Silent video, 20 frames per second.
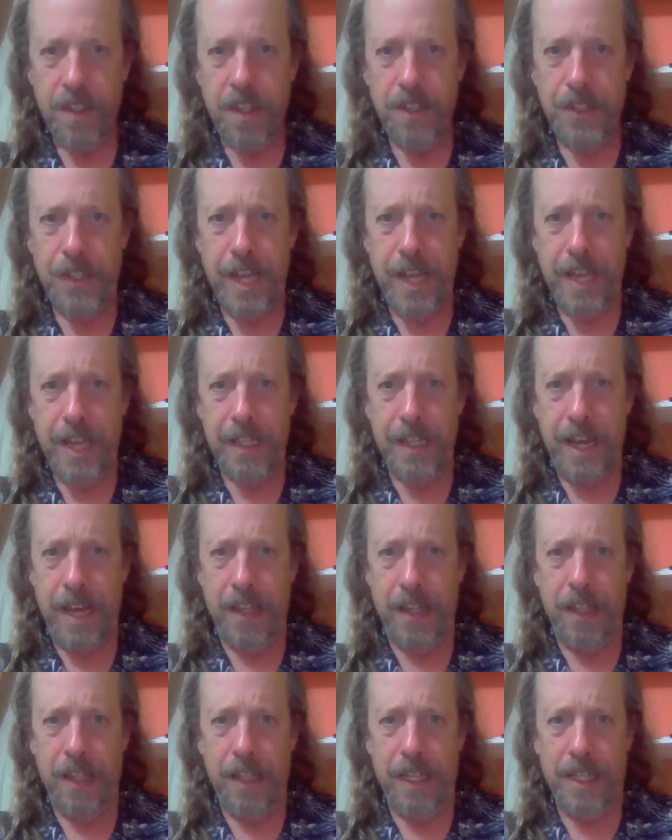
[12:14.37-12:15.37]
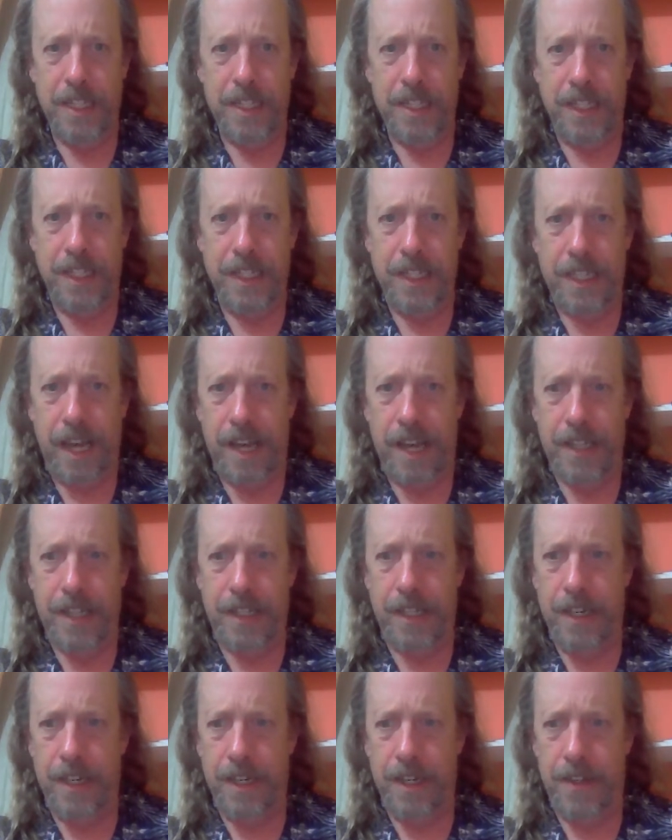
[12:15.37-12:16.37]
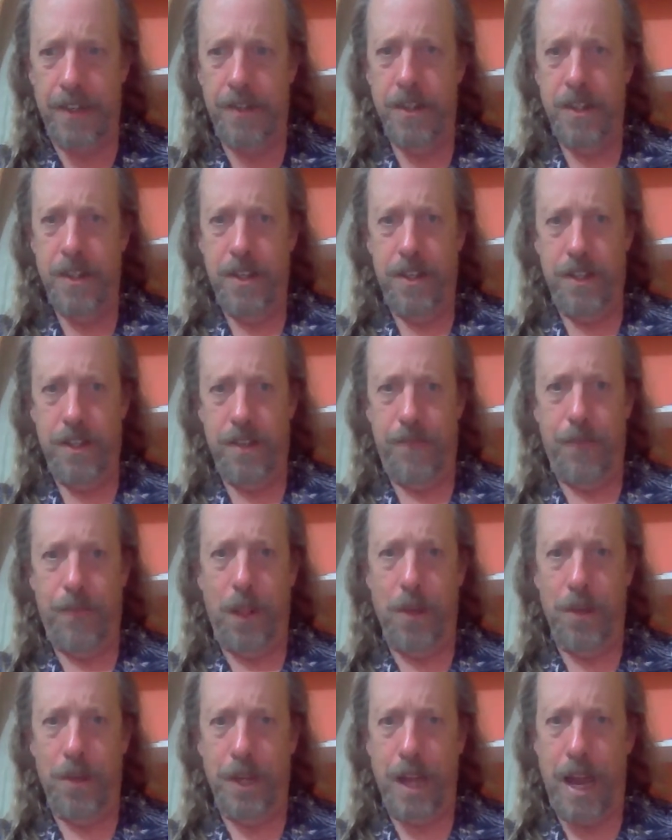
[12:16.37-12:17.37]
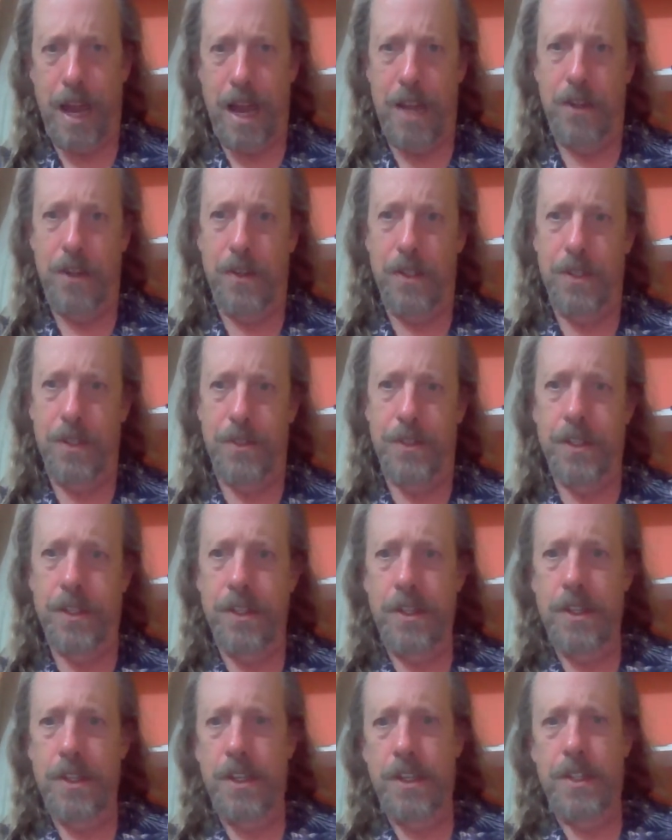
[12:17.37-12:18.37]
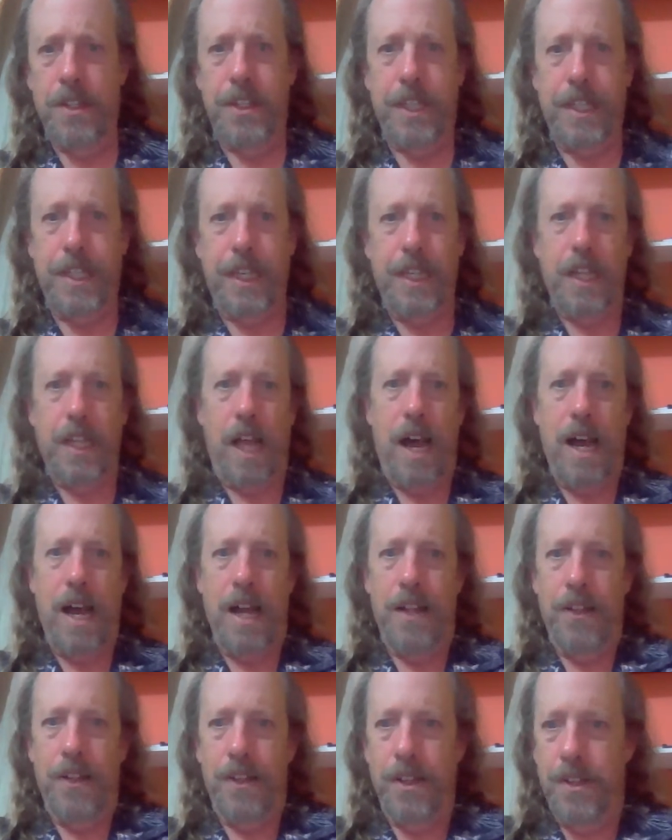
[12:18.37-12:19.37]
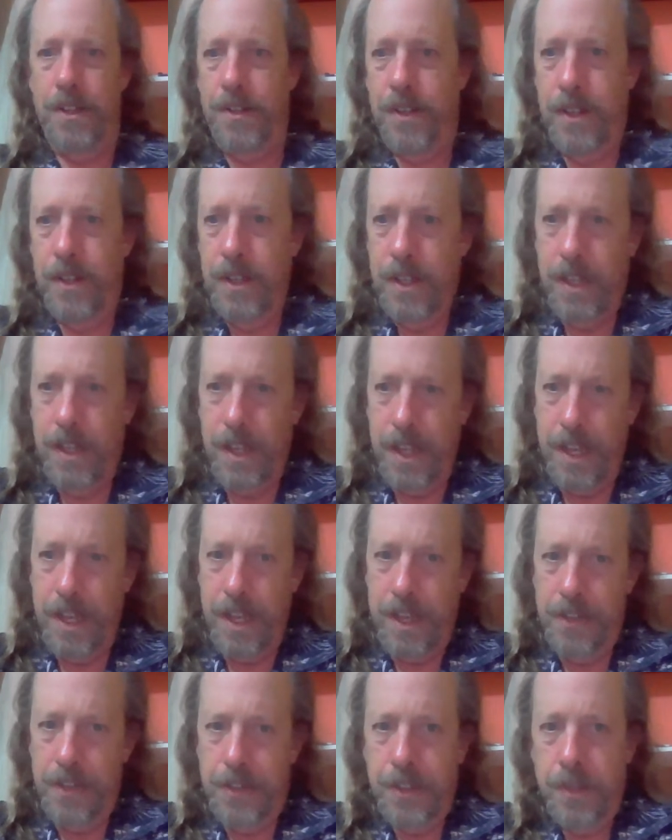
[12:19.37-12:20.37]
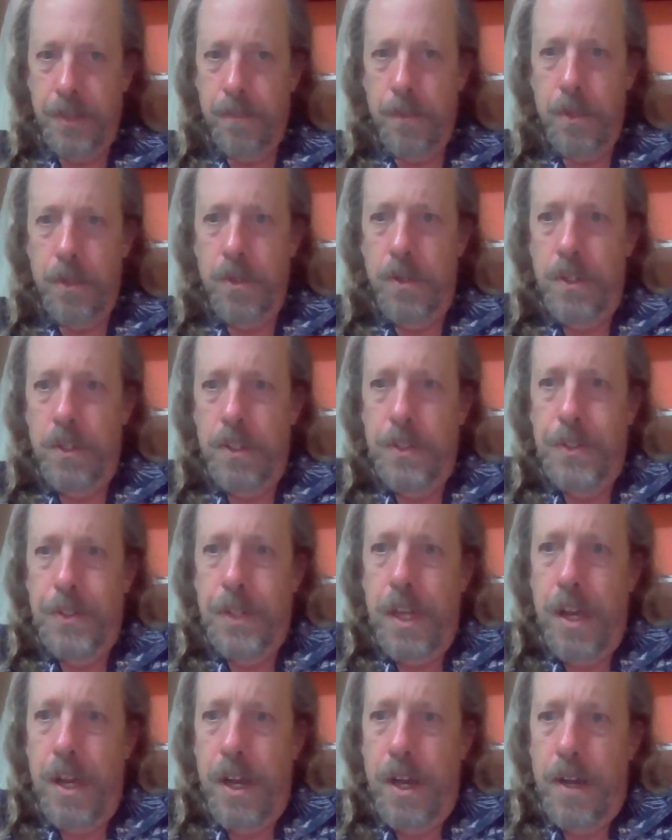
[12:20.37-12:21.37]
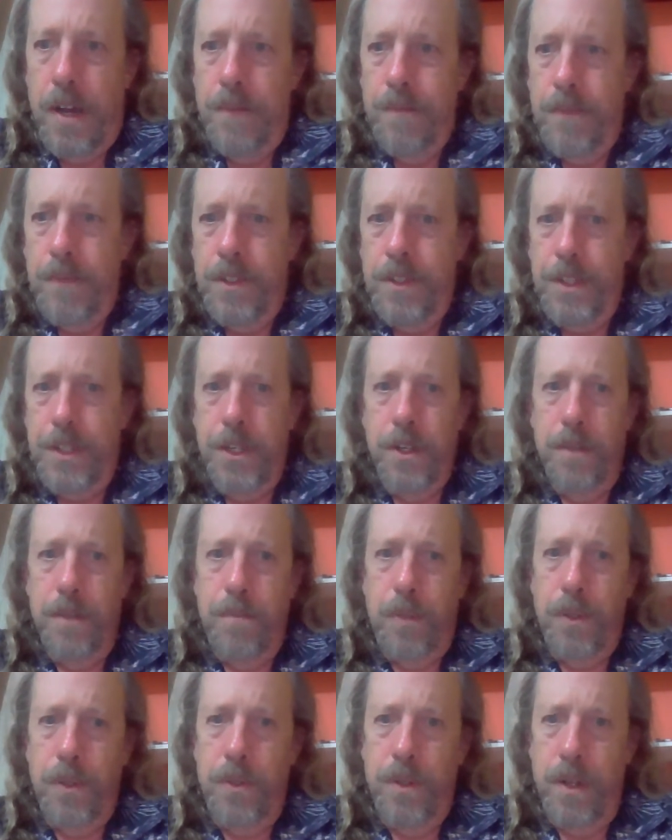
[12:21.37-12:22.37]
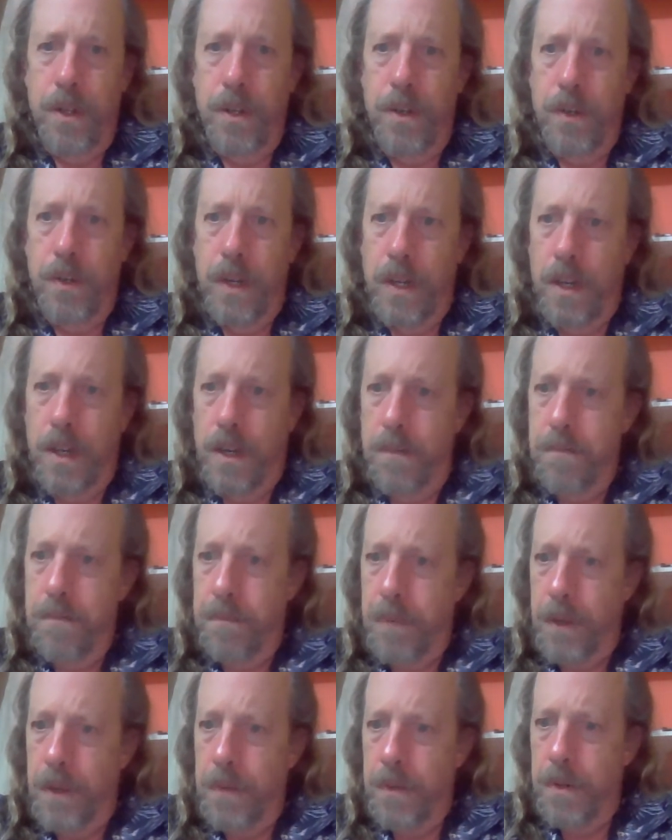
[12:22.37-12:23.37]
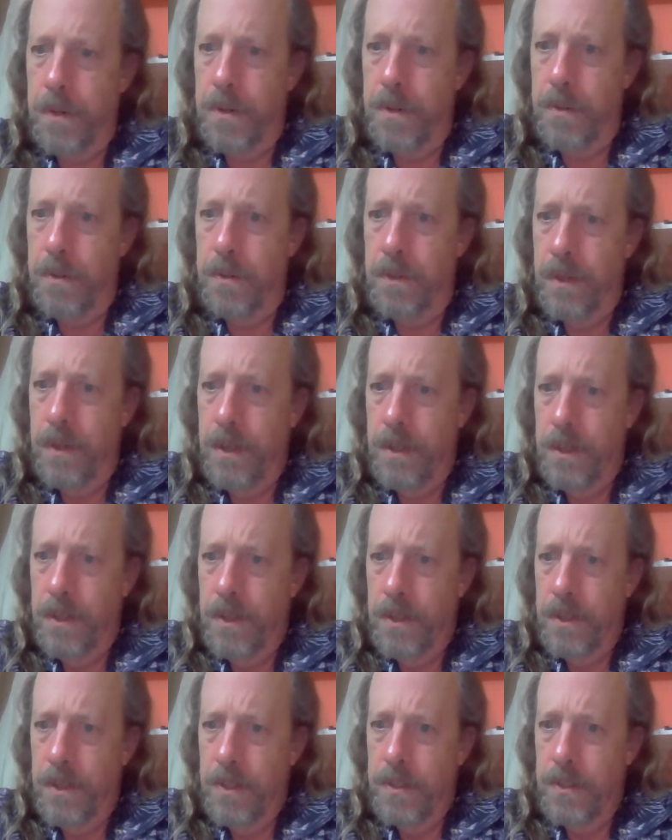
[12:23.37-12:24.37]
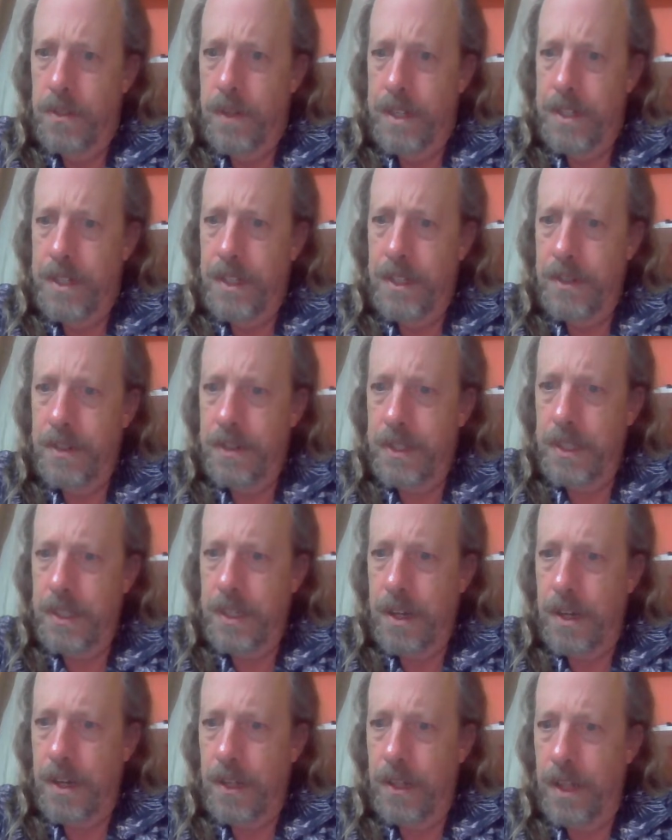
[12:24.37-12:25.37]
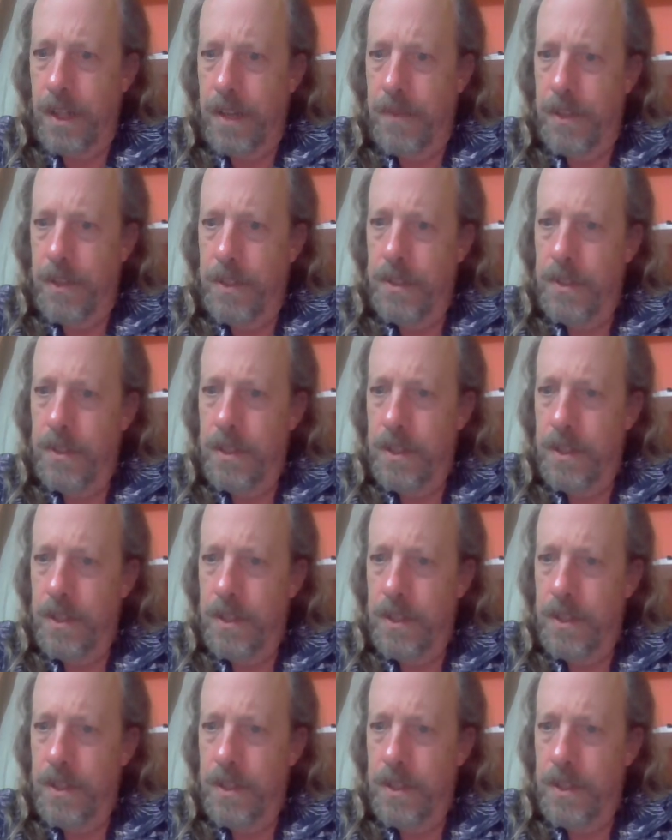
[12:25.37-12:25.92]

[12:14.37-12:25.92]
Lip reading: checked out Lake Titicaca, floating islands, Tequila Island, and some ruins near Puno, Peru. So I didn't see all of it.